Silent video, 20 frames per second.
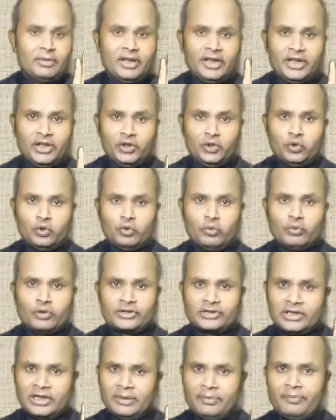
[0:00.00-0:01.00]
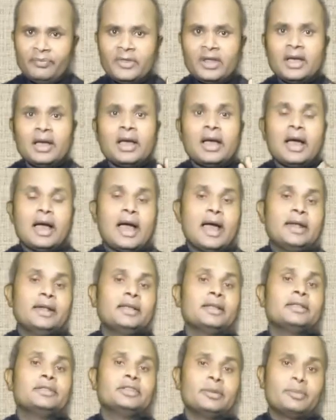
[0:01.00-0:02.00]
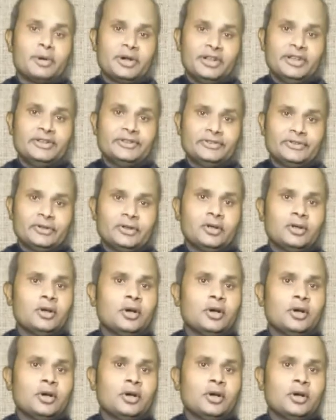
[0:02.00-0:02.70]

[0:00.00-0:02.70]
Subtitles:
Hindu, Muslim and the British.